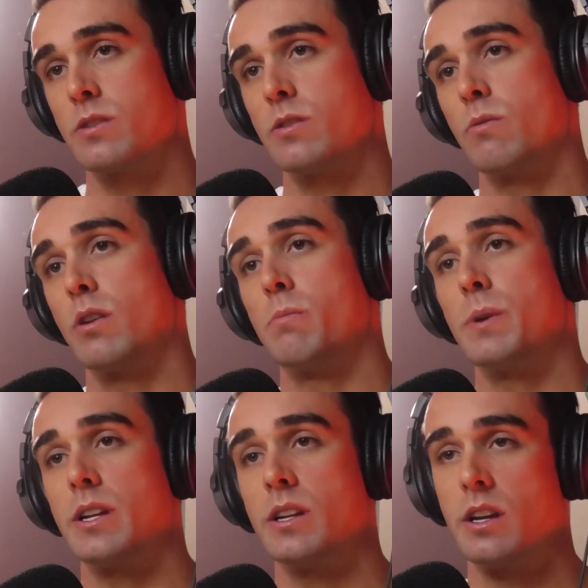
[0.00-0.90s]
to want to
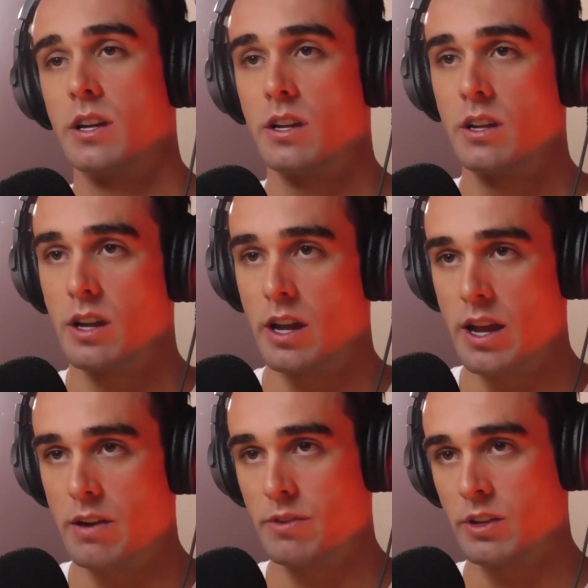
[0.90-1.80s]
be an
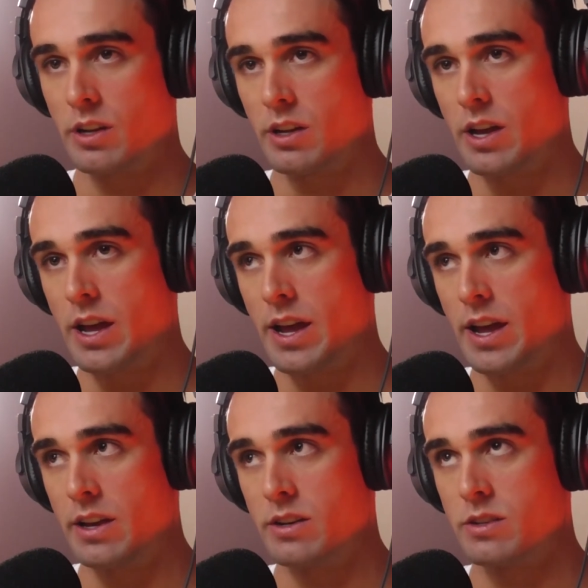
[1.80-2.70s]
advocate
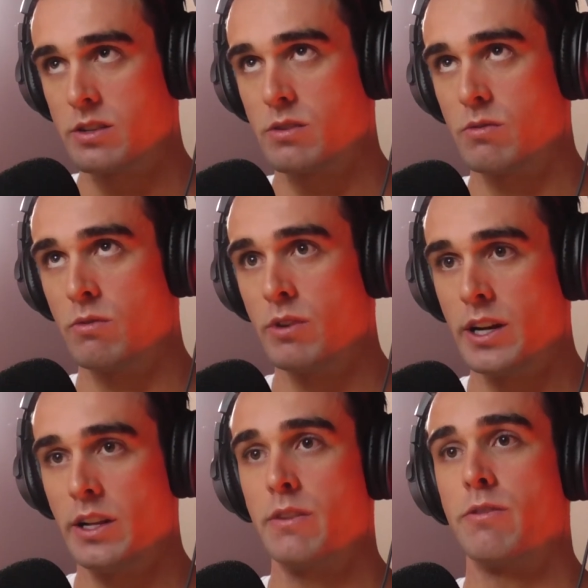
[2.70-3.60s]
and
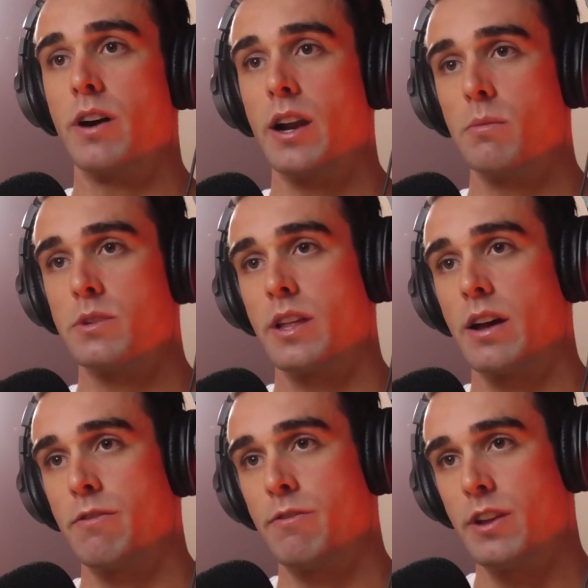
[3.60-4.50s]
really front up to
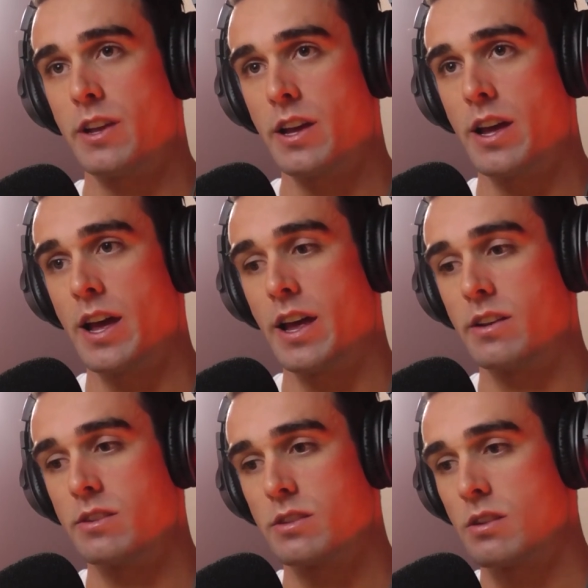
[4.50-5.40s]
that fear
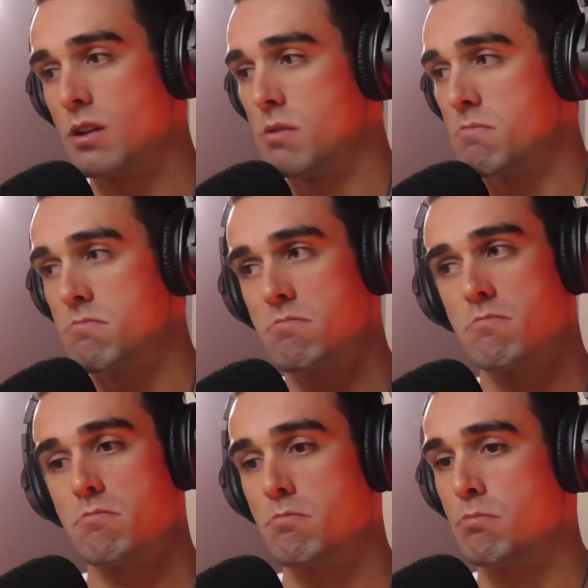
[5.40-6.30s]
and
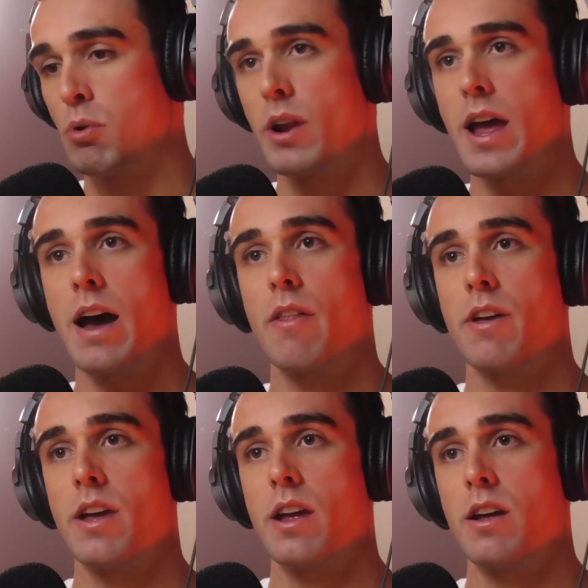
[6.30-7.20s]
put it out
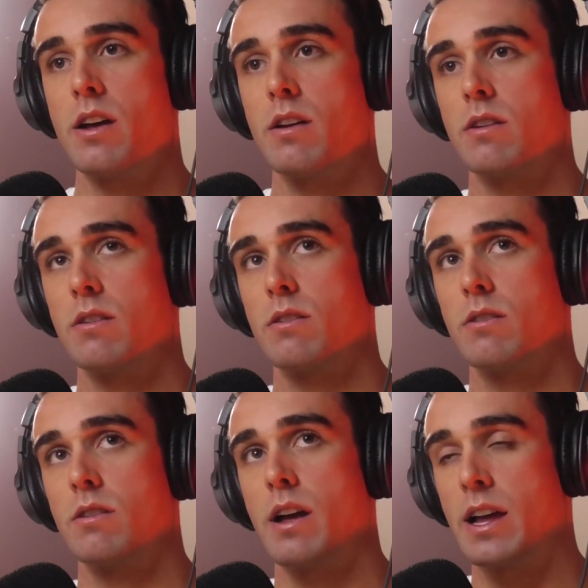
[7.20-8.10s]
there
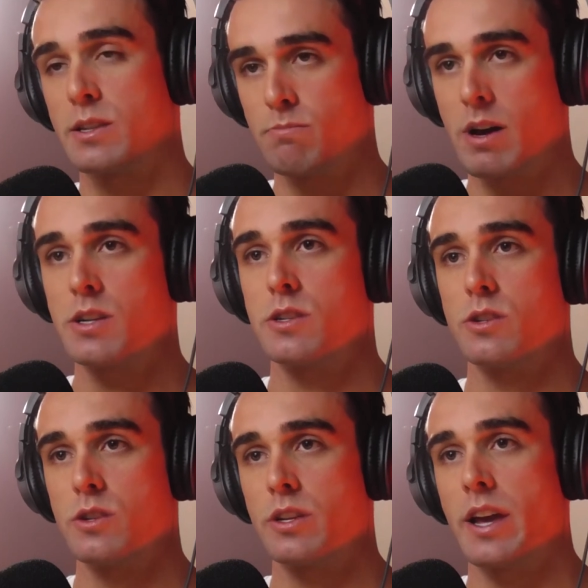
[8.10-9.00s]
as much
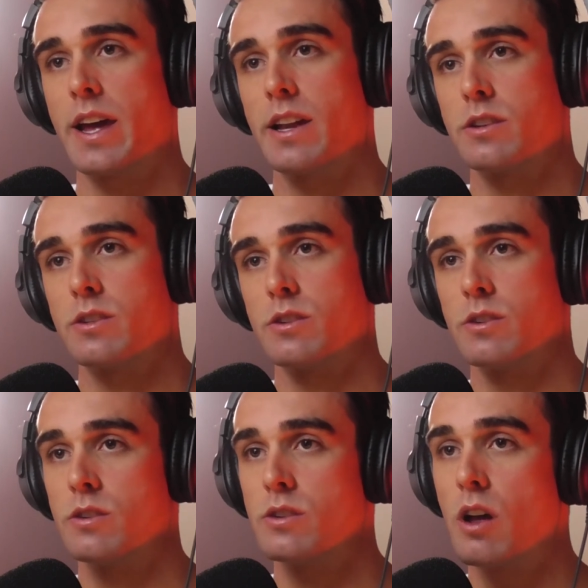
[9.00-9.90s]
as you can
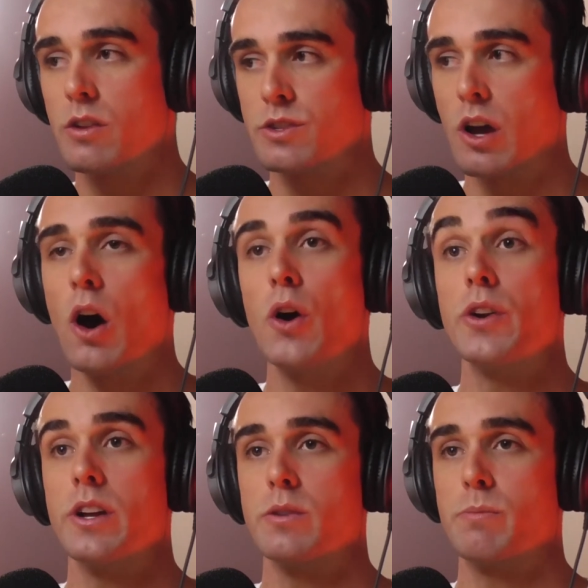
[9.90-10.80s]
to own
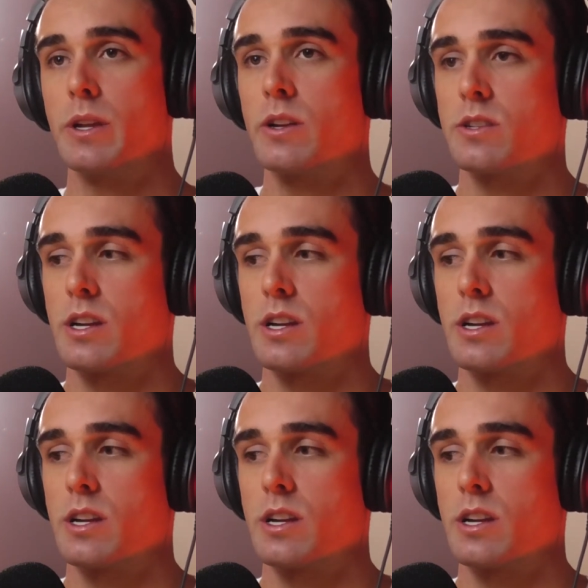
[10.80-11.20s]
it. Because